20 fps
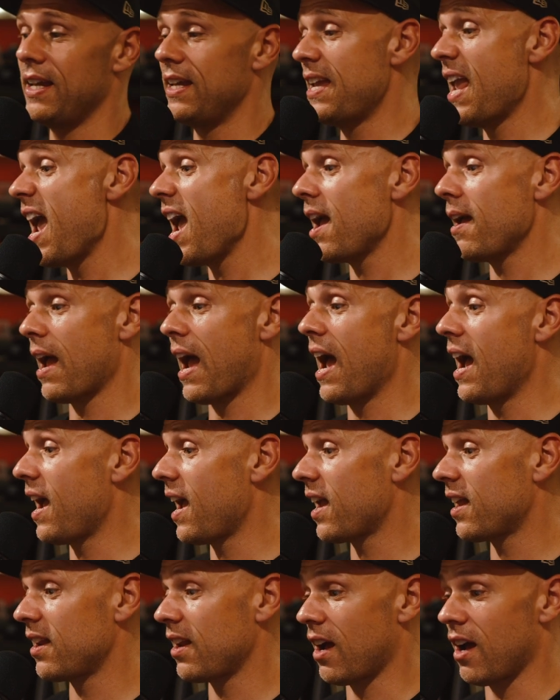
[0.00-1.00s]
Yeah,
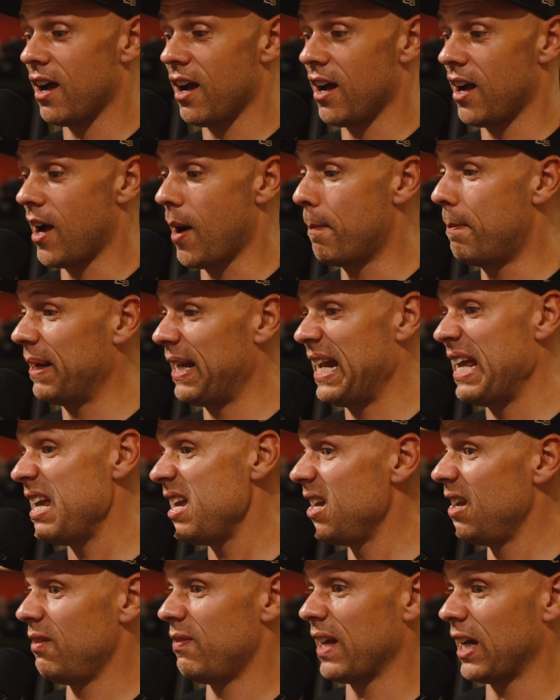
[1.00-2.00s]
and I
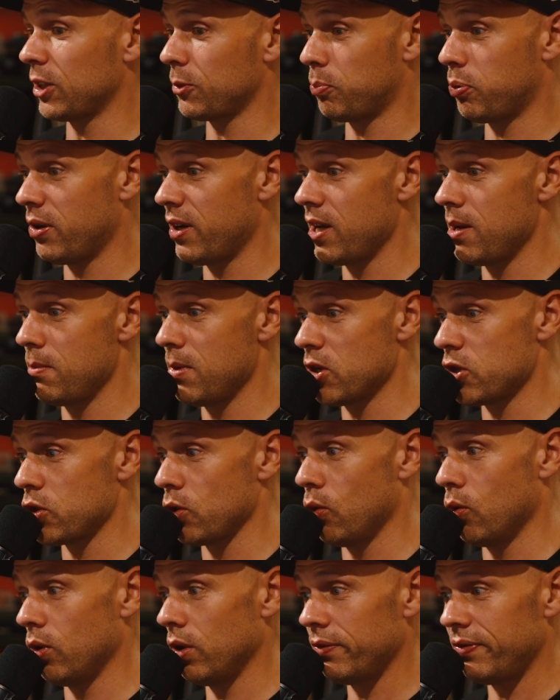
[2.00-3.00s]
believe that's pretty much
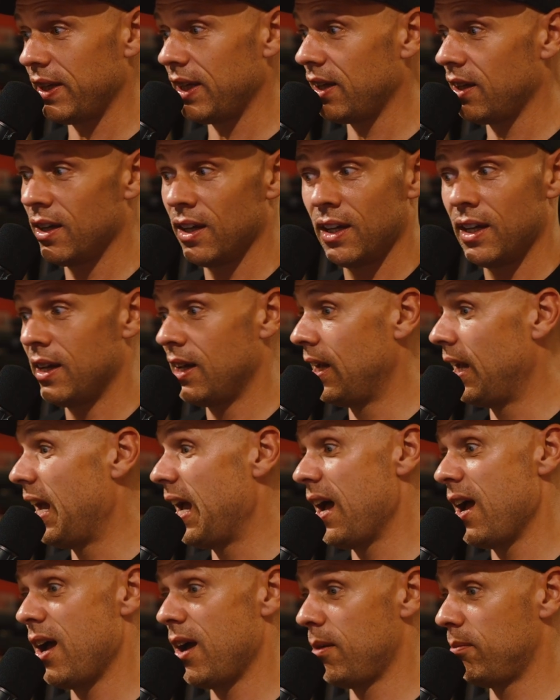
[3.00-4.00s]
all of it.
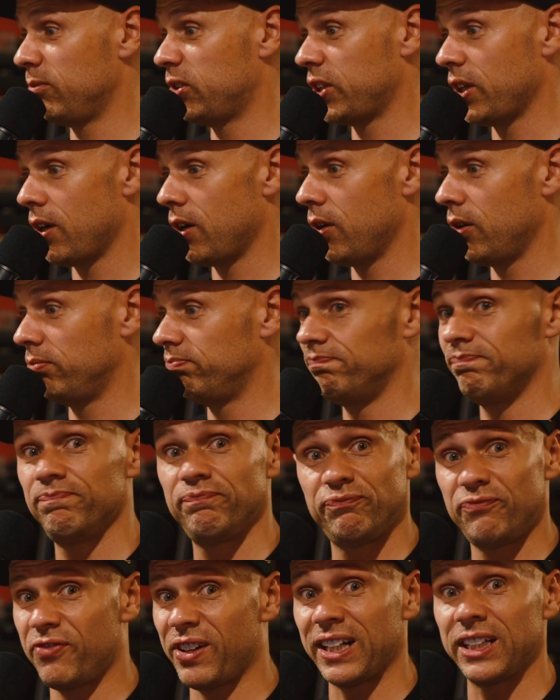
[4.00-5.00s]
So
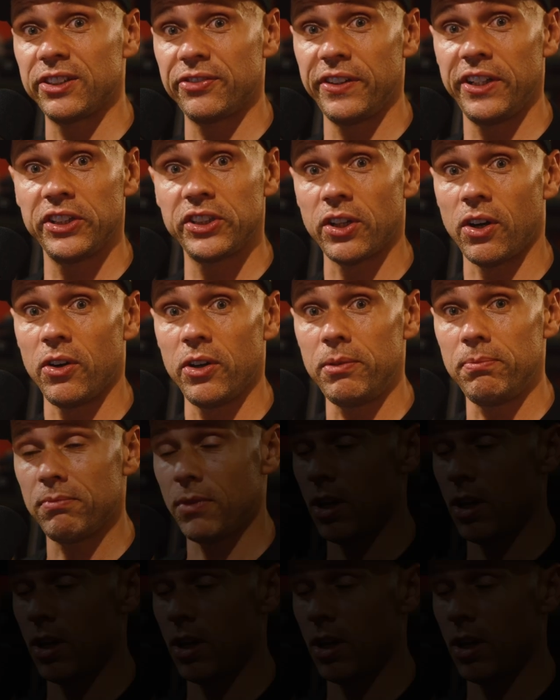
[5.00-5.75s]
thanks for your time.